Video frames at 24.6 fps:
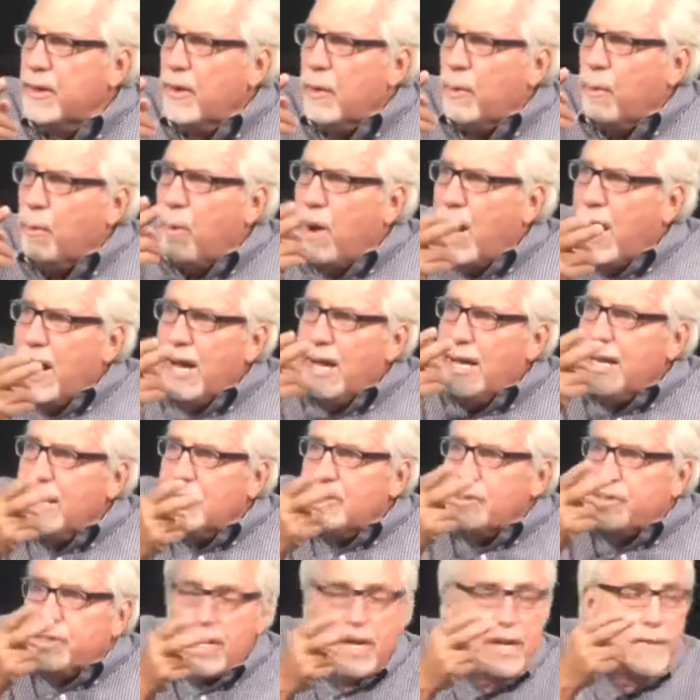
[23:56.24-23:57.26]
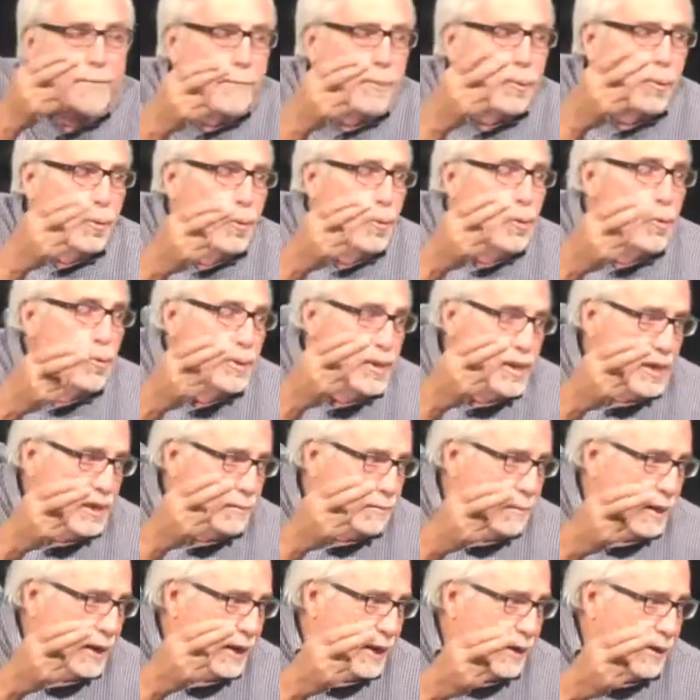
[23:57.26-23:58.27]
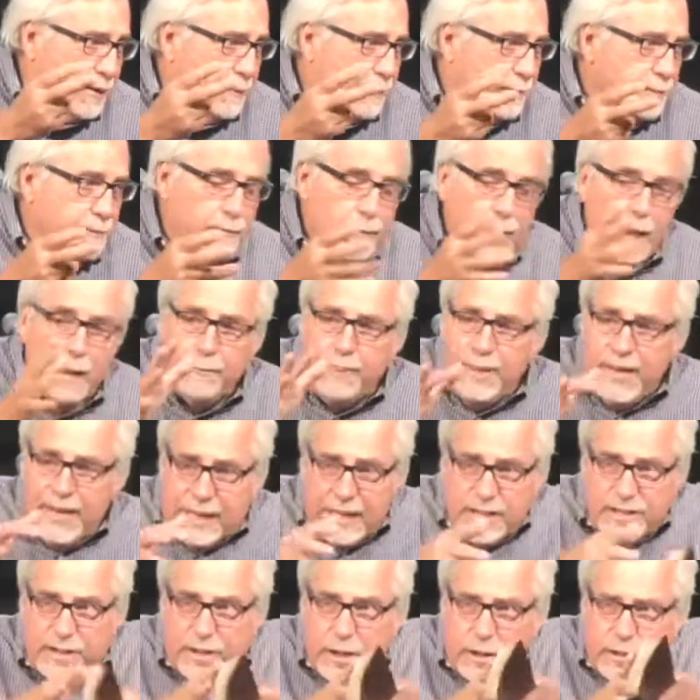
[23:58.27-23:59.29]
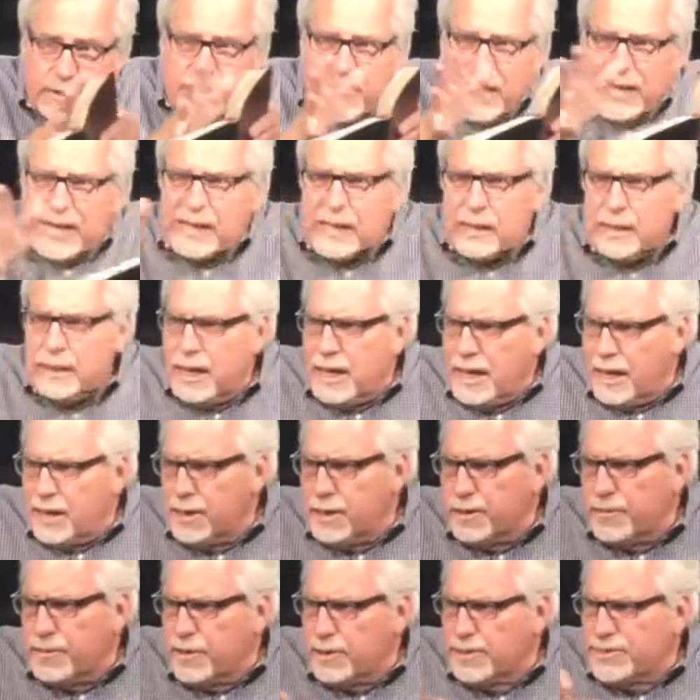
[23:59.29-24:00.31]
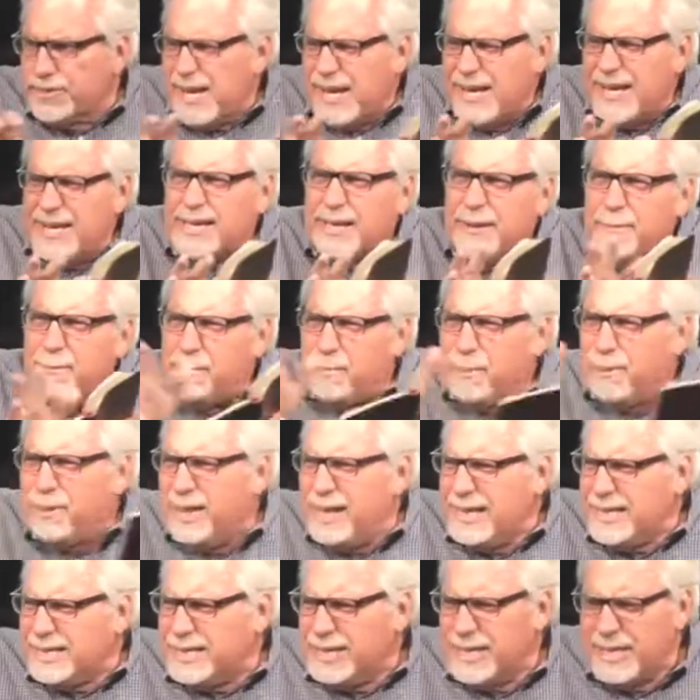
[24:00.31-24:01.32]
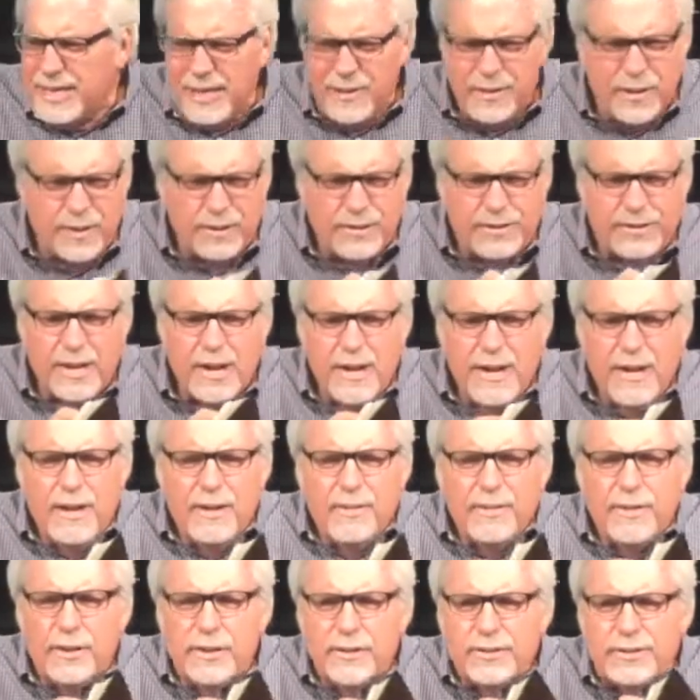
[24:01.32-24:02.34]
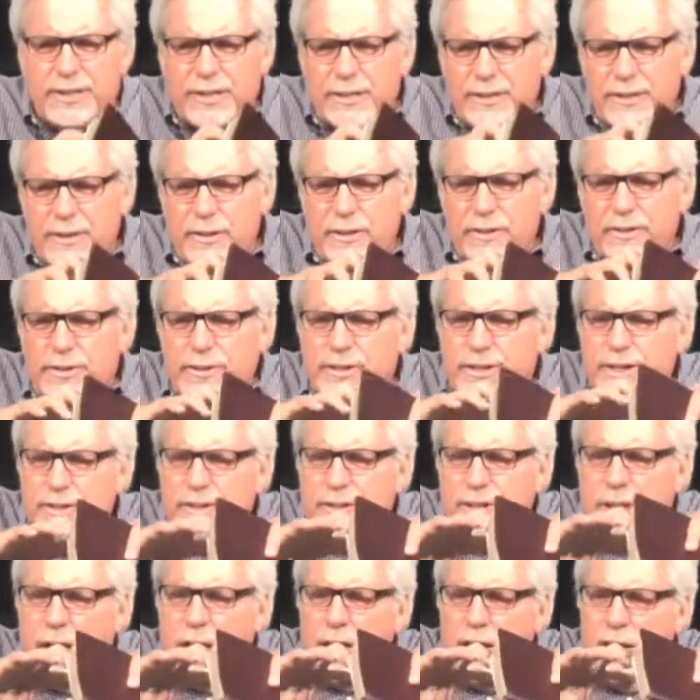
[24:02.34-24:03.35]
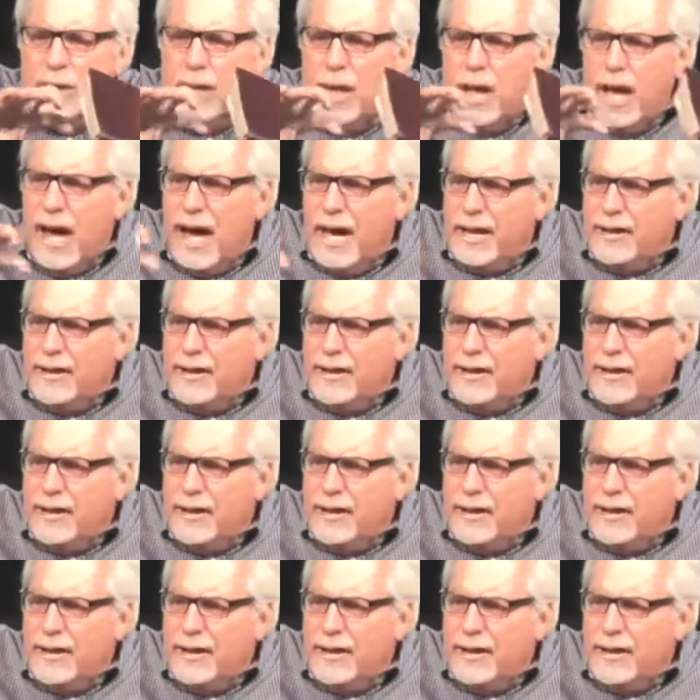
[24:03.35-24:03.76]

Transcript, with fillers: why is he pruning me? Because there's a clutter, there's a complexity, there's, there's, there's just a lot